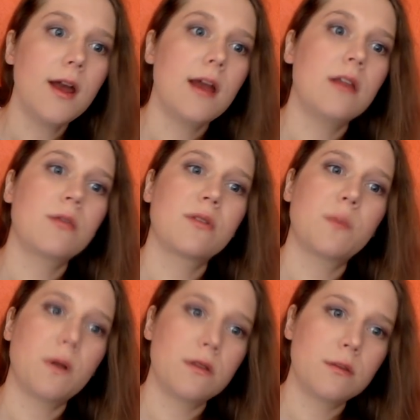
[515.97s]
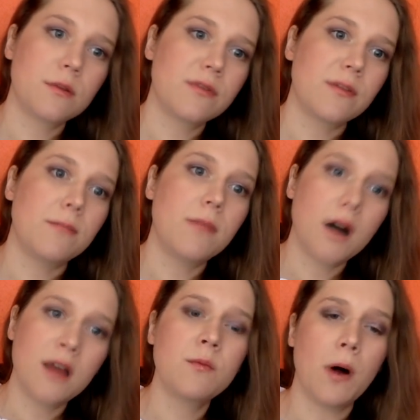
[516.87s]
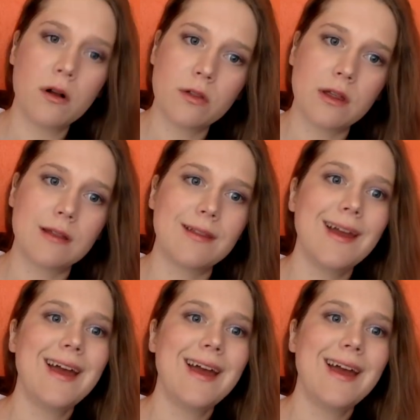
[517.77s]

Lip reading: It is responsible for mind-boggling